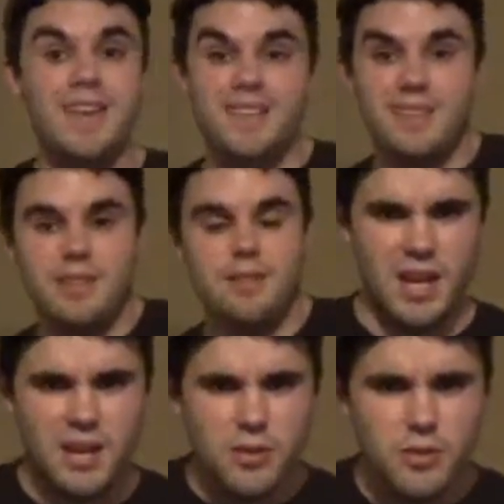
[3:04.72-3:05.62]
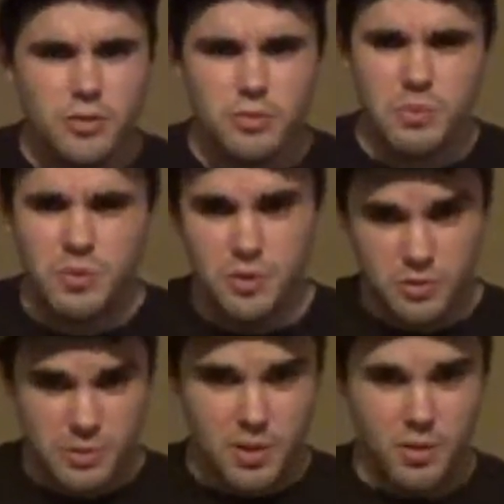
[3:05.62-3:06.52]
S. And I know there's
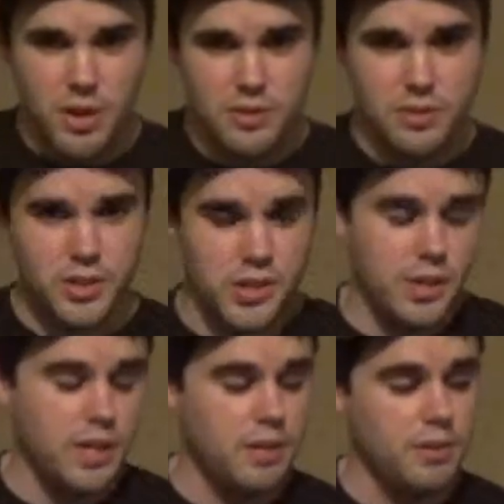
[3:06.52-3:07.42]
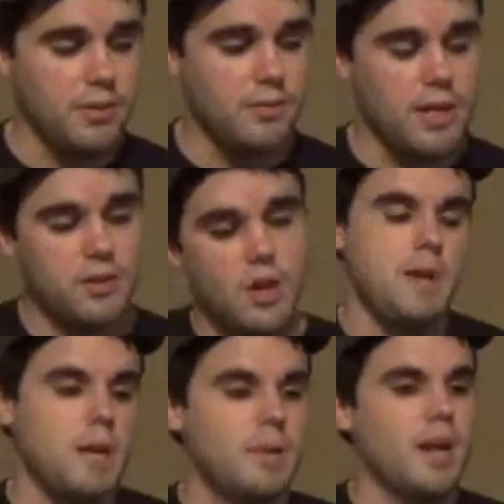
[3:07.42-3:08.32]
there's been a lot circulating around the fact
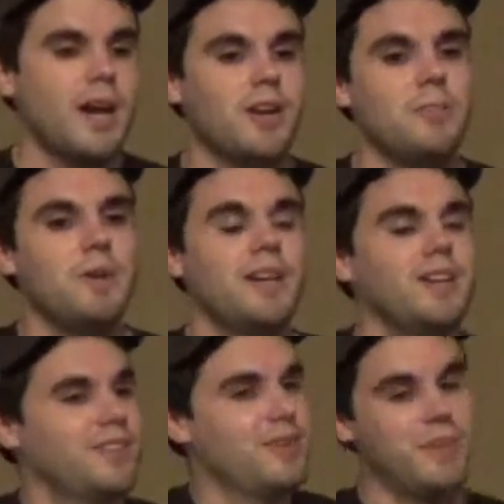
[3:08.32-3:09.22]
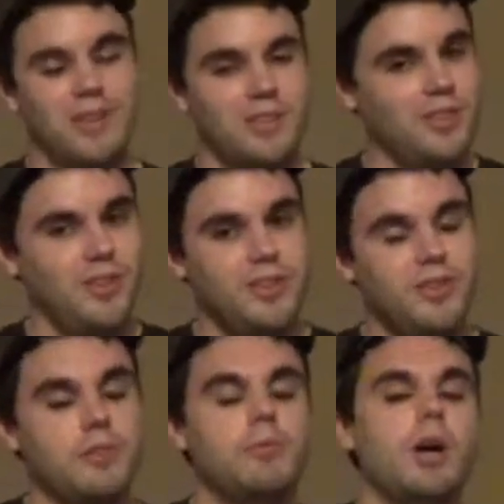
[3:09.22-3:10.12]
maybe Iron Man has come out of the
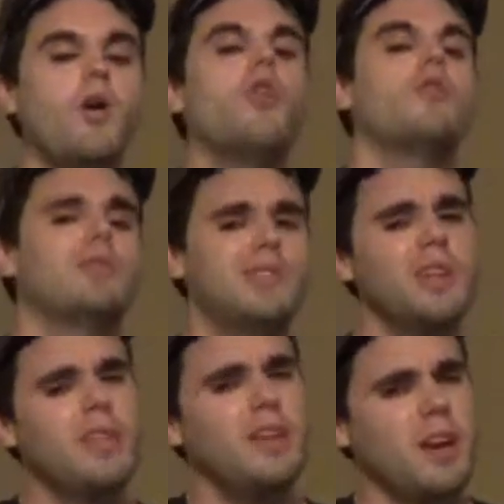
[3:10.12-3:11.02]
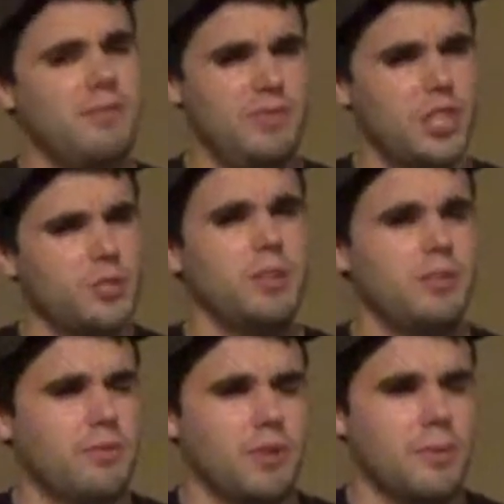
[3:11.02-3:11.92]
closet as well. There's nothing officially
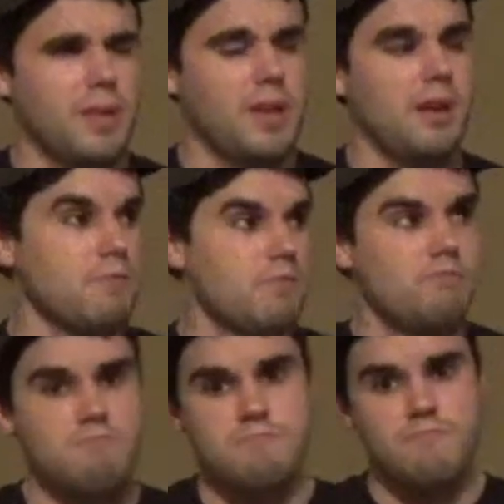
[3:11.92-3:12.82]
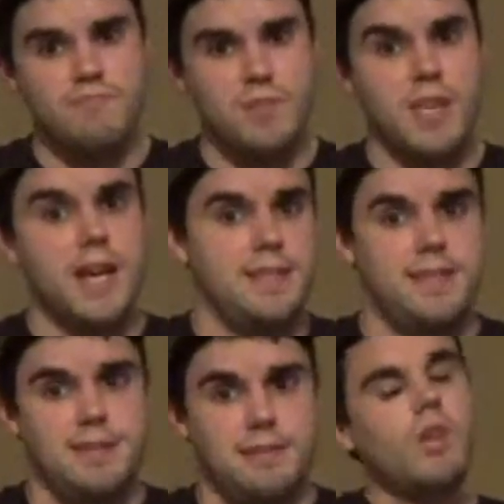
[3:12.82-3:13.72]
confirming that
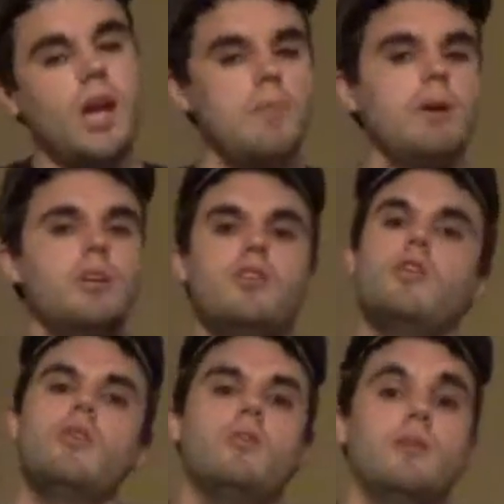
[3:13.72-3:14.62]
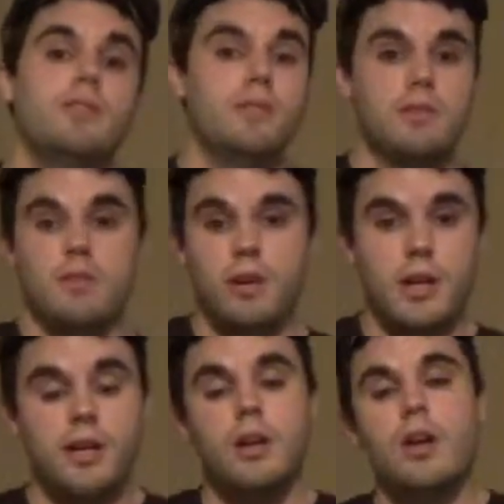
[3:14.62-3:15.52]
yet. I'm not going to go into this a
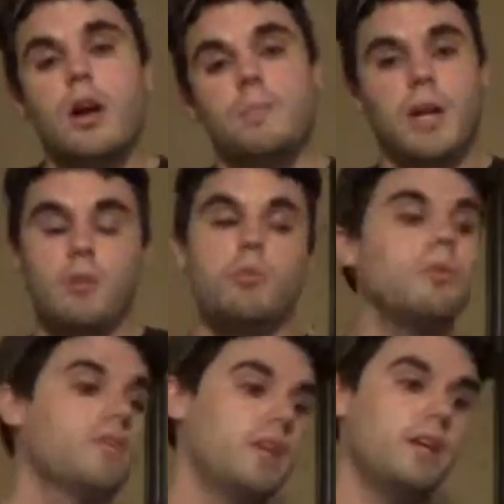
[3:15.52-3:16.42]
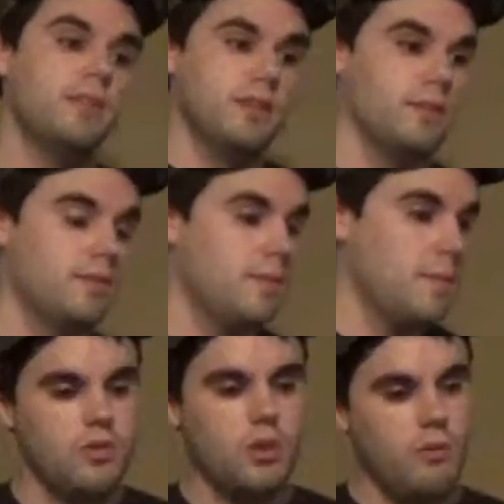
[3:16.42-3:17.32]
lot, but I will say this.
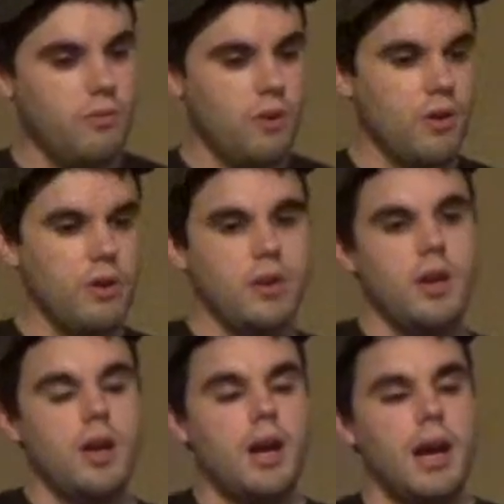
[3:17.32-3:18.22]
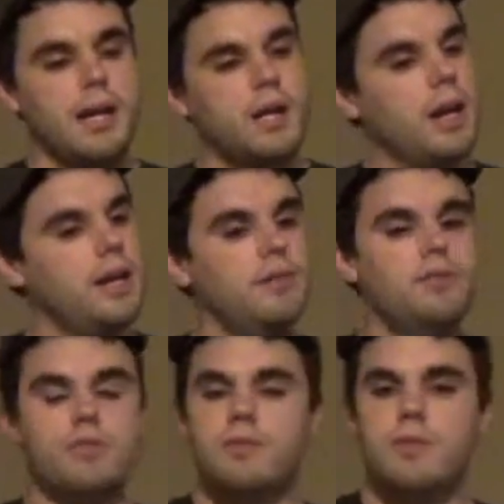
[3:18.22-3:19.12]
So far, I kind
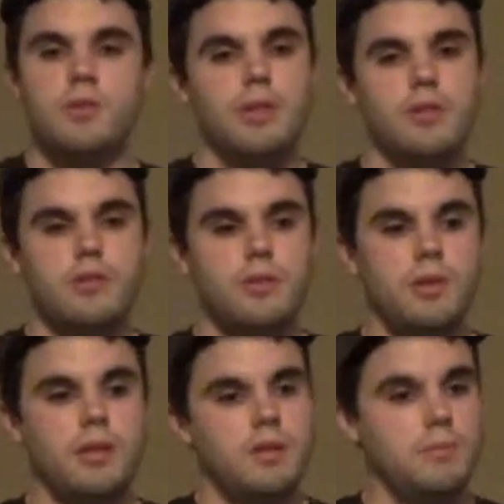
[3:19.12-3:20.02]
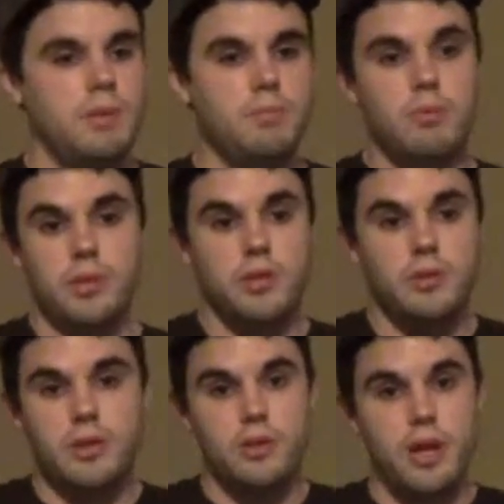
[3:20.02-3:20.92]
of just feel like they're doing it to be
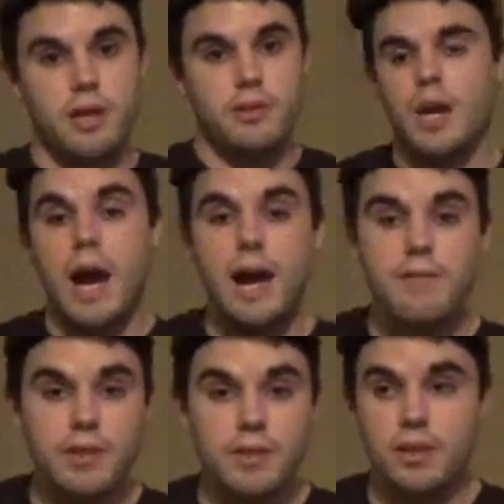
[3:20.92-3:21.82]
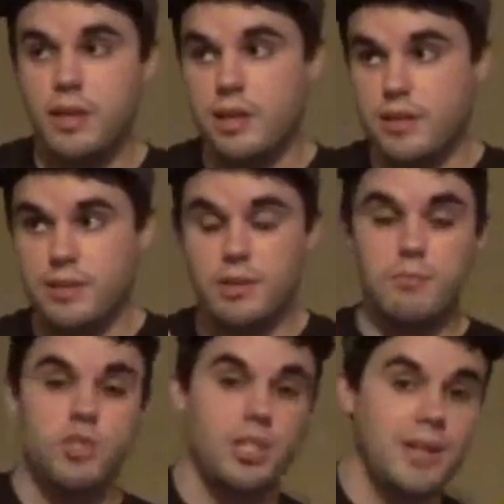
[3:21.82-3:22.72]
politically correct. I have nothing against
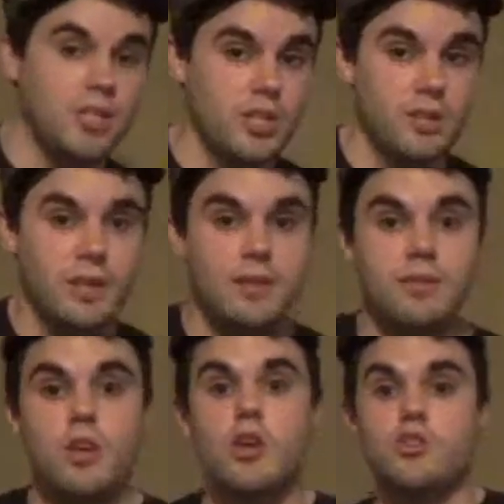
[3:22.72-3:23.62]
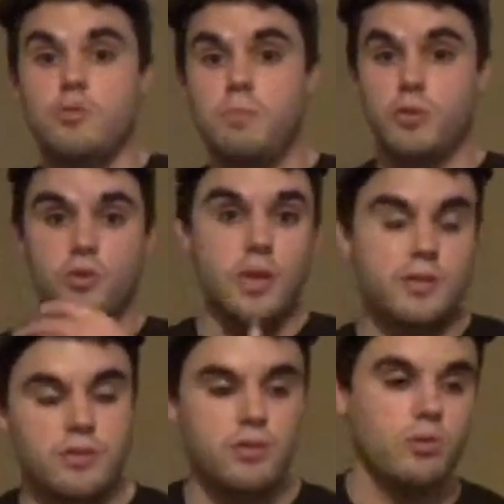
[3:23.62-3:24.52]
them changing things to
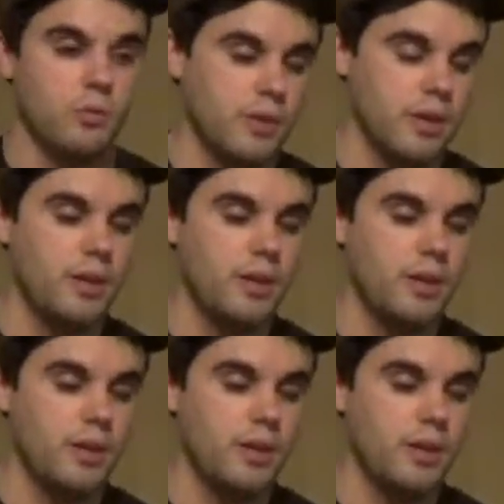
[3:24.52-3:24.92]
progress story.